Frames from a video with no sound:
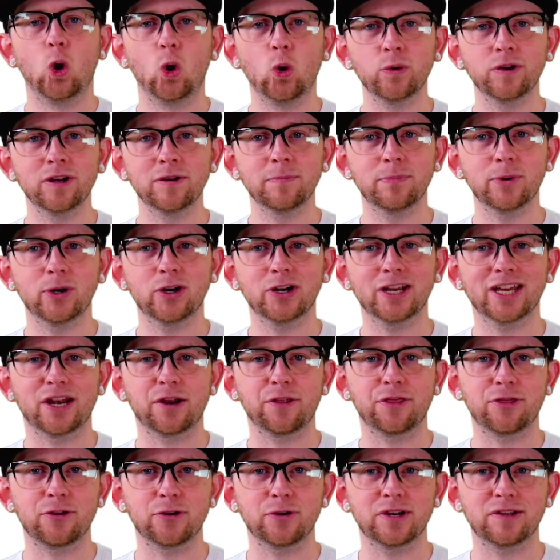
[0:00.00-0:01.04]
Oldenburg had a
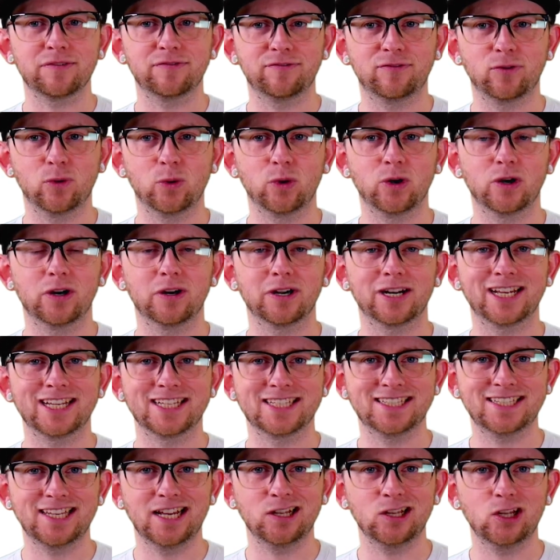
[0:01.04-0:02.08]
34,
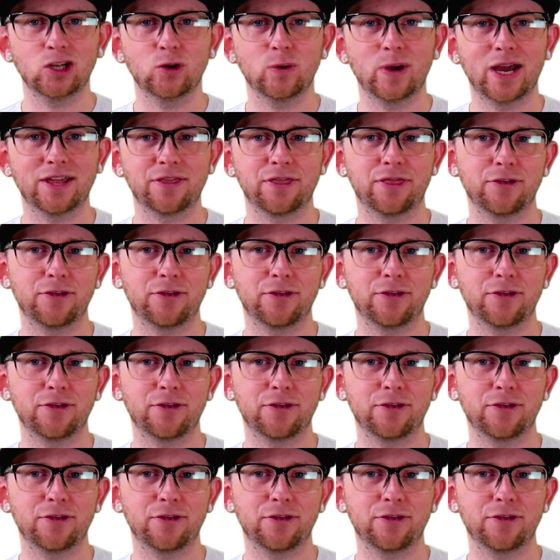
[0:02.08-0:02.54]
Costello had